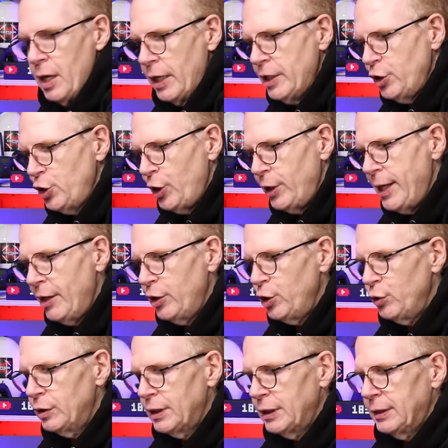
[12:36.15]
I'm gonna show you how to
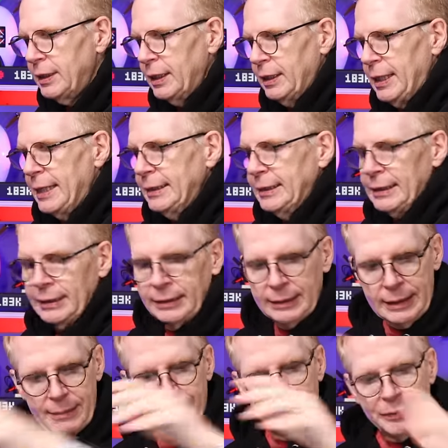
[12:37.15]
use this as a
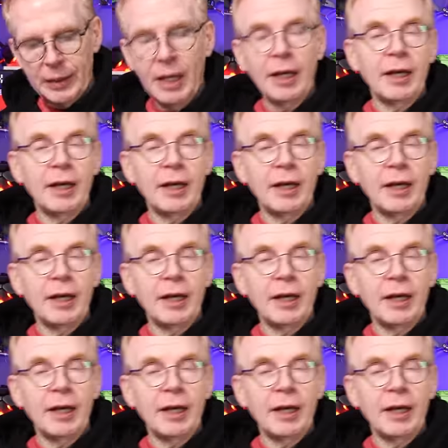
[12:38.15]
SIM.